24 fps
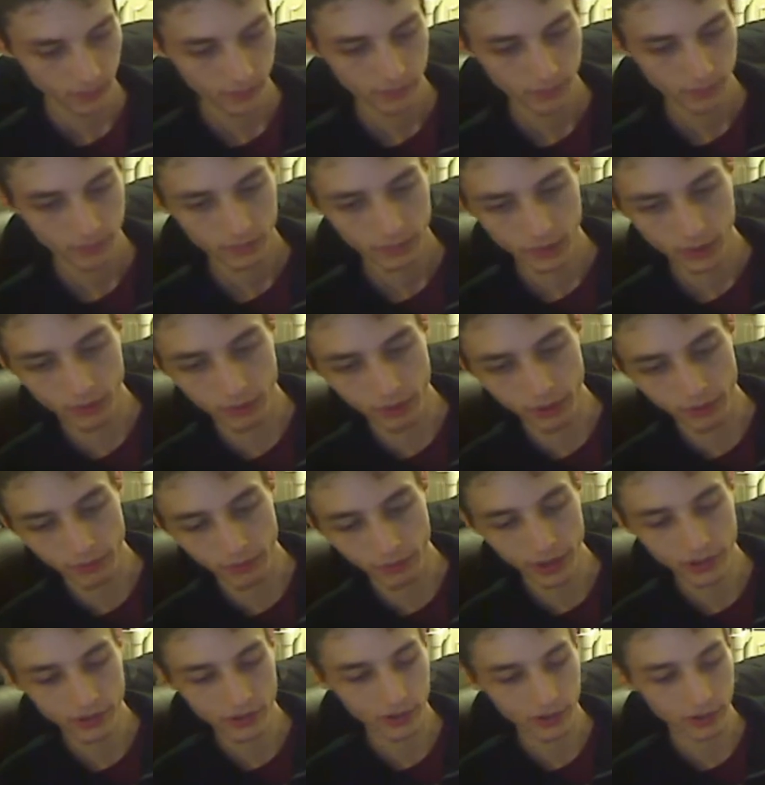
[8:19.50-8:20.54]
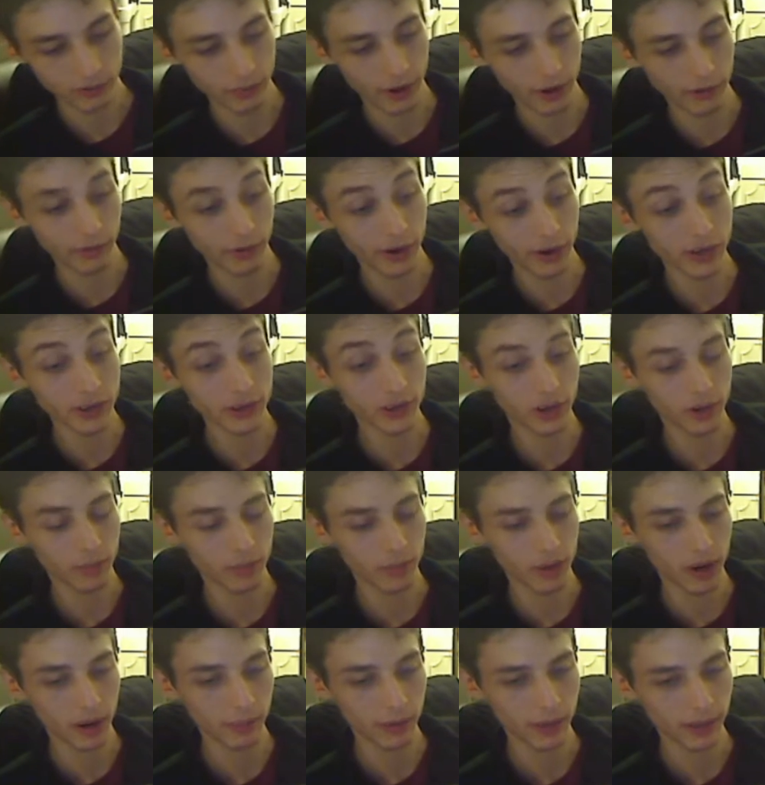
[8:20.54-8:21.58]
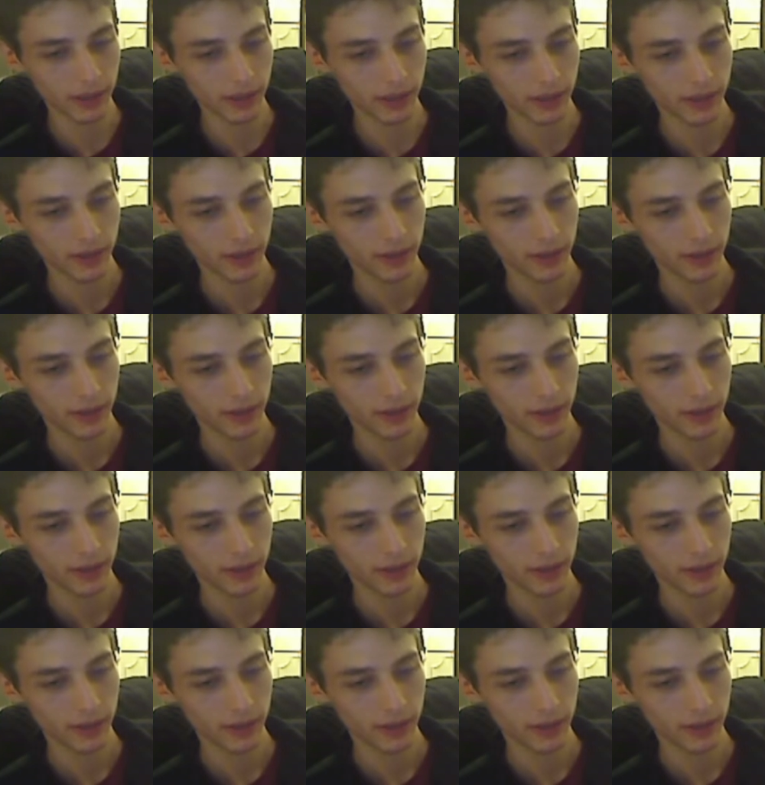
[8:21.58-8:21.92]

The Green Ranger and Red Ranger are probably